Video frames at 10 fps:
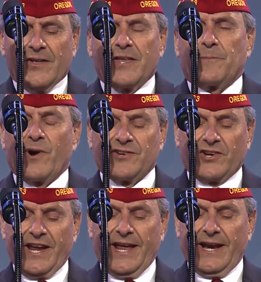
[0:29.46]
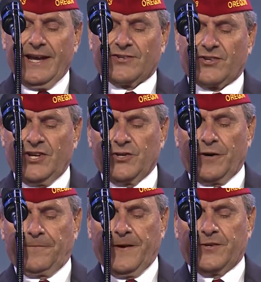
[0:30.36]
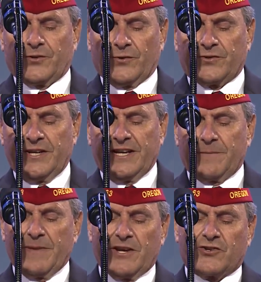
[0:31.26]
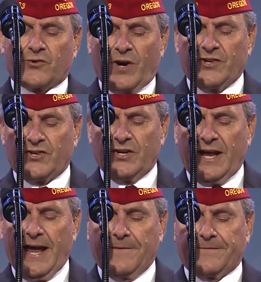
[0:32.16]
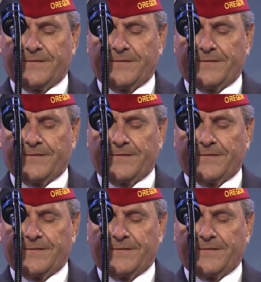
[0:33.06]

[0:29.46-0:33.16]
The President and senior officials in the administration have